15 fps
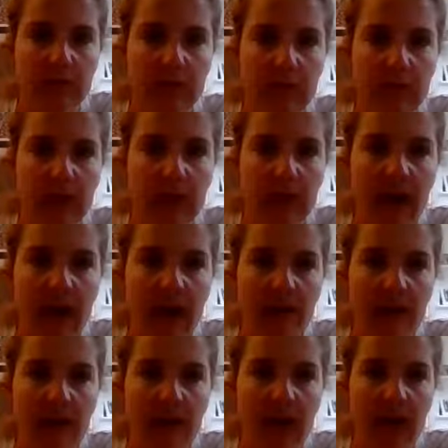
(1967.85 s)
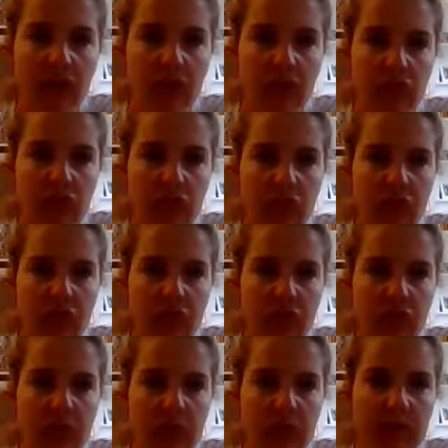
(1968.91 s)
Good. Last time, shift
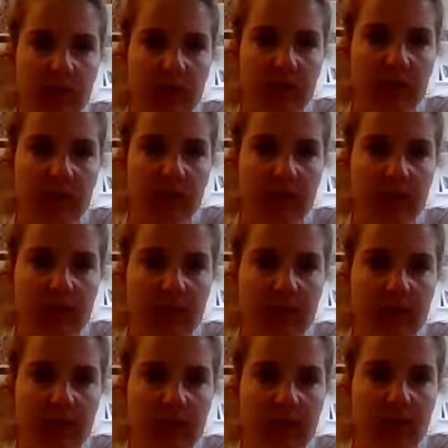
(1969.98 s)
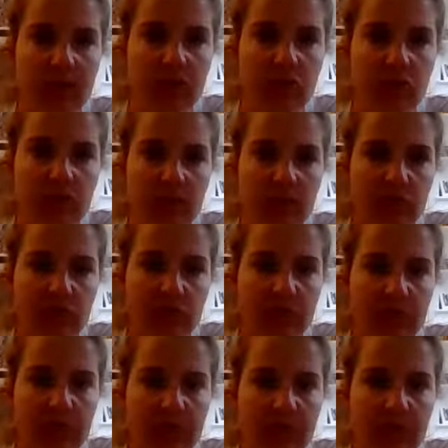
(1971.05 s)
forward, this time knee to the chest,
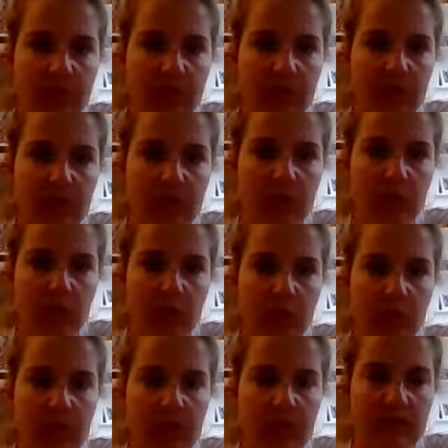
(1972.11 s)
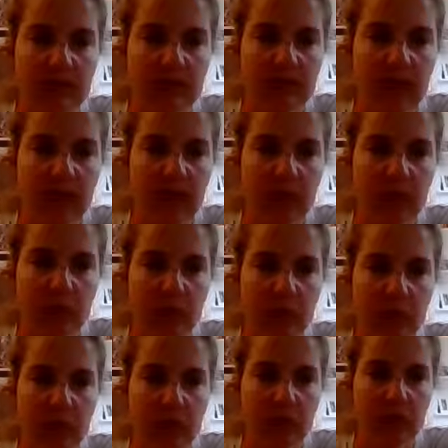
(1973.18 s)
right in the center. Squeeze the
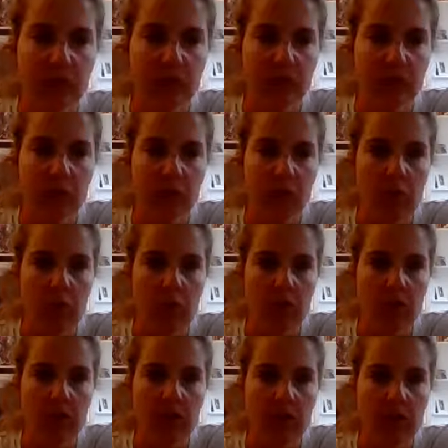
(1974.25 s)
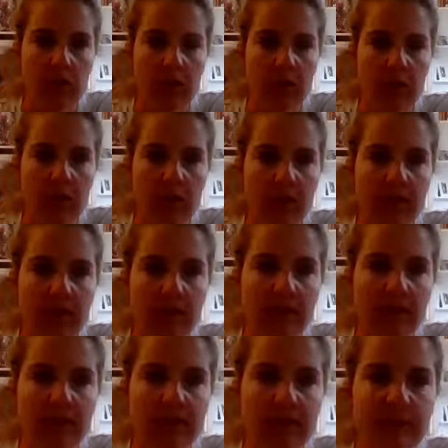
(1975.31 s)
abdominals, work the core,
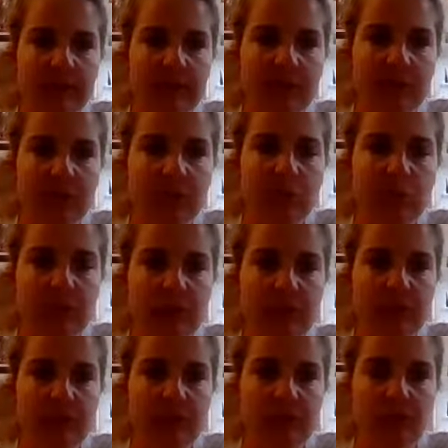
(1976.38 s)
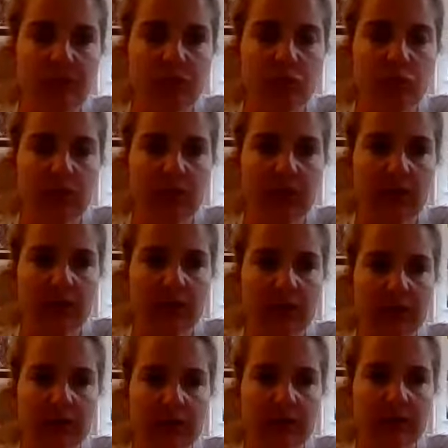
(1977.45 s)
and then step the right foot between your
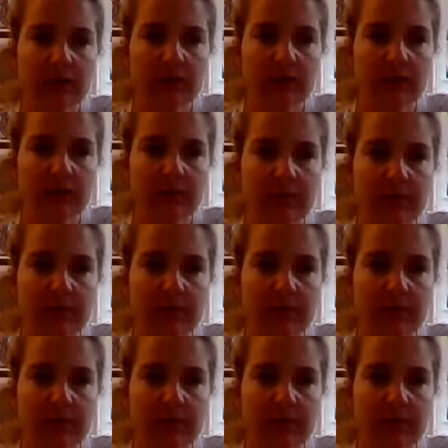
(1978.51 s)
hands.